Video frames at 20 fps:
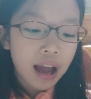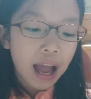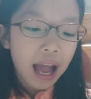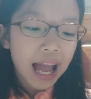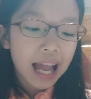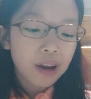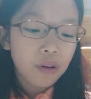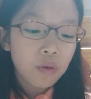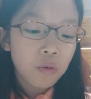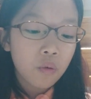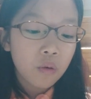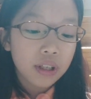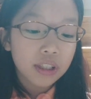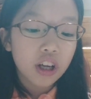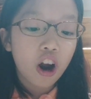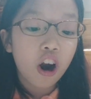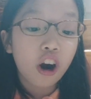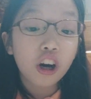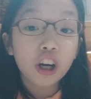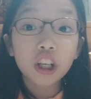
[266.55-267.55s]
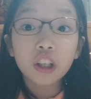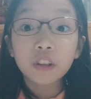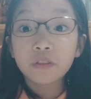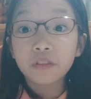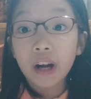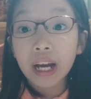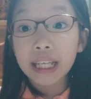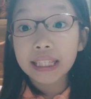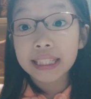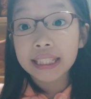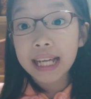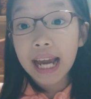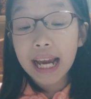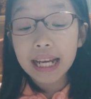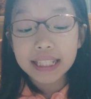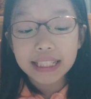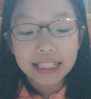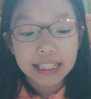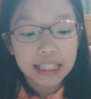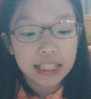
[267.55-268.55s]
I was horrified at the
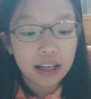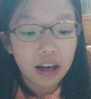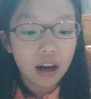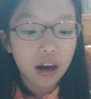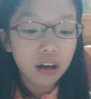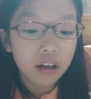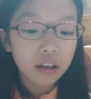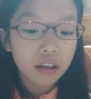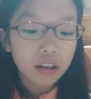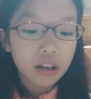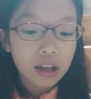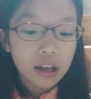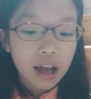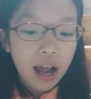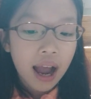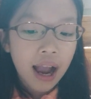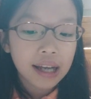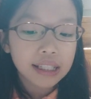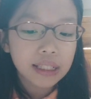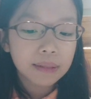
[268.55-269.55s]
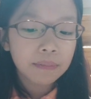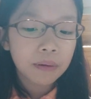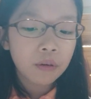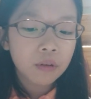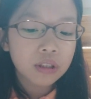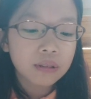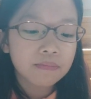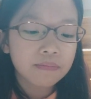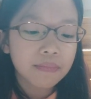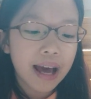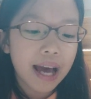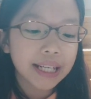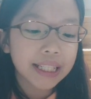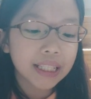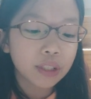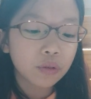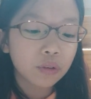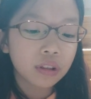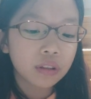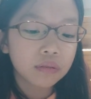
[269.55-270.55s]
idea. I suppose
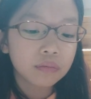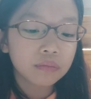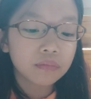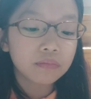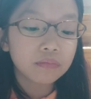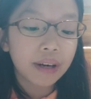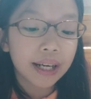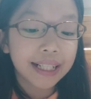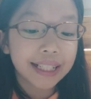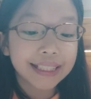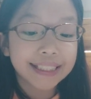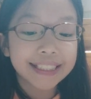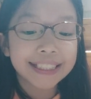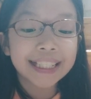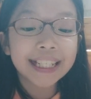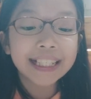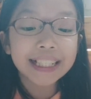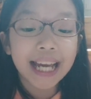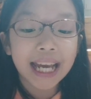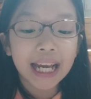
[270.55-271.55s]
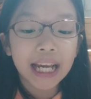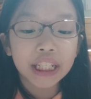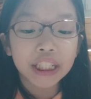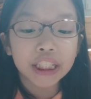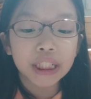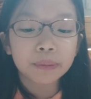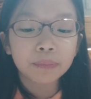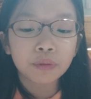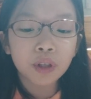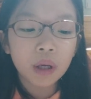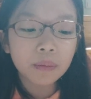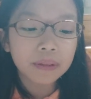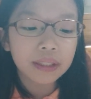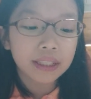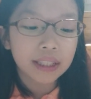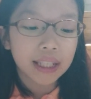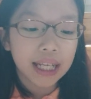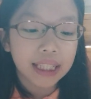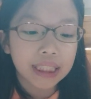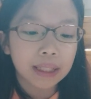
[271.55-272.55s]
Mattie wouldn't mind a tea cake and she probably
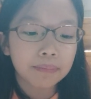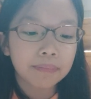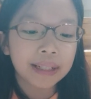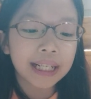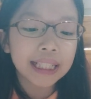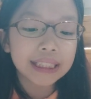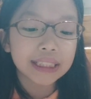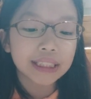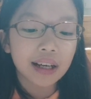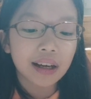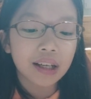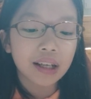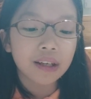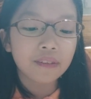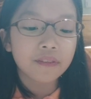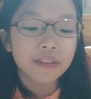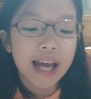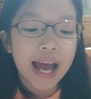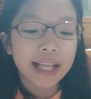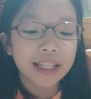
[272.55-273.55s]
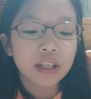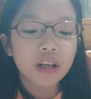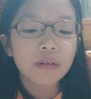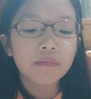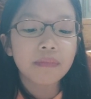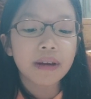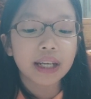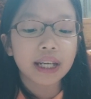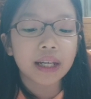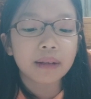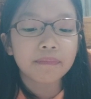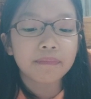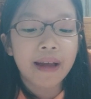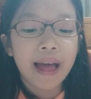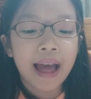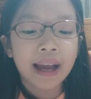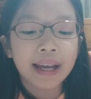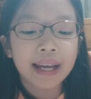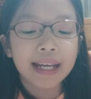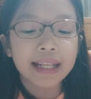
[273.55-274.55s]
liked the pizza if Dad didn't make it
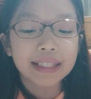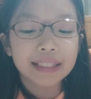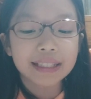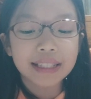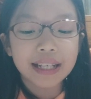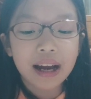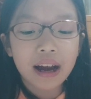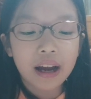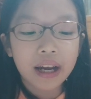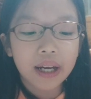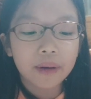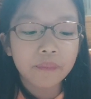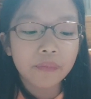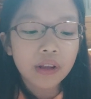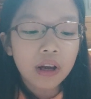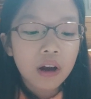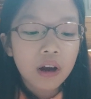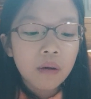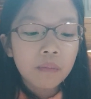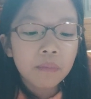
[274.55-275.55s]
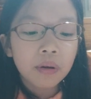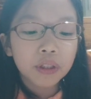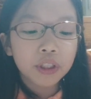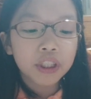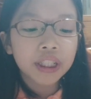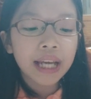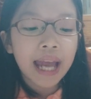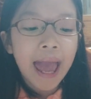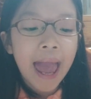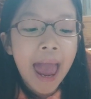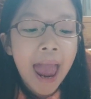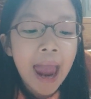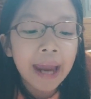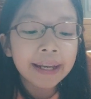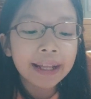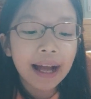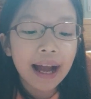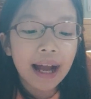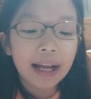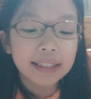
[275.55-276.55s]
back in time. But she
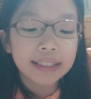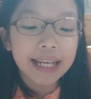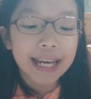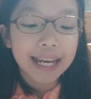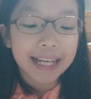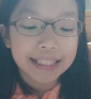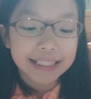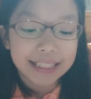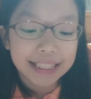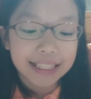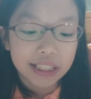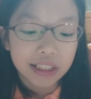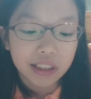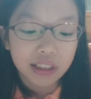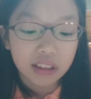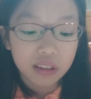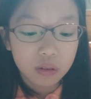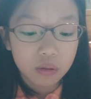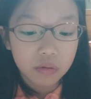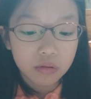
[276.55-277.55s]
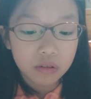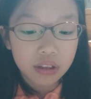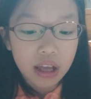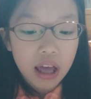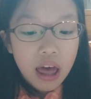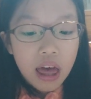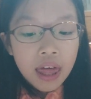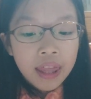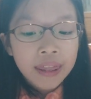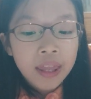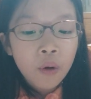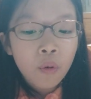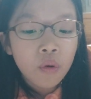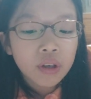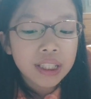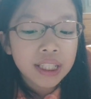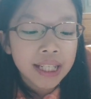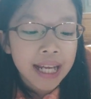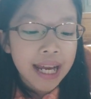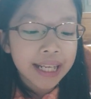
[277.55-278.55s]
hated at Auntie Sue's. There
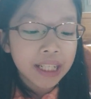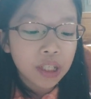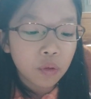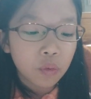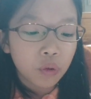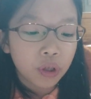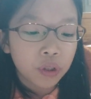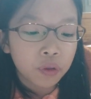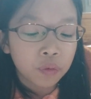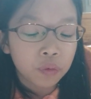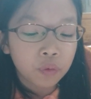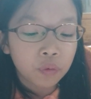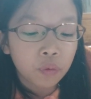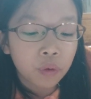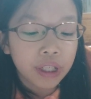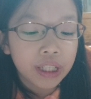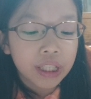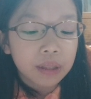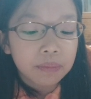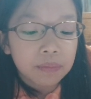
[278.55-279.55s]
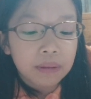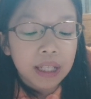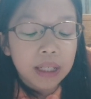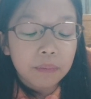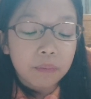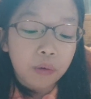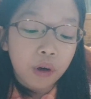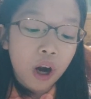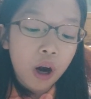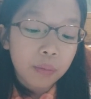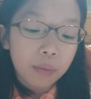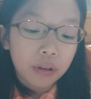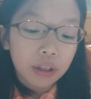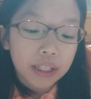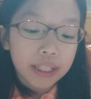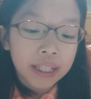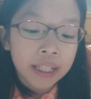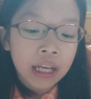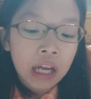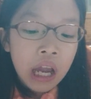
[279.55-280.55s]
wasn't anywhere we could play
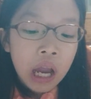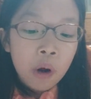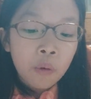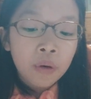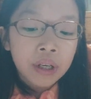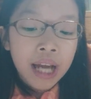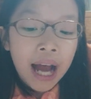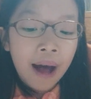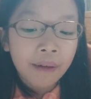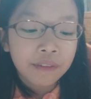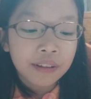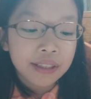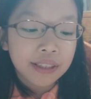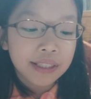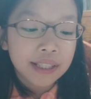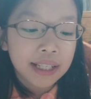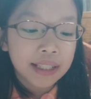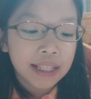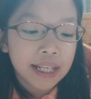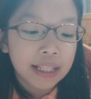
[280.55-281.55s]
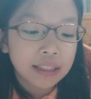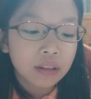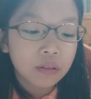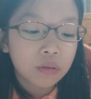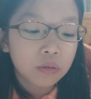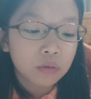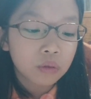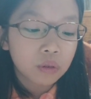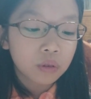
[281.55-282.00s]
properly. We had to sit in the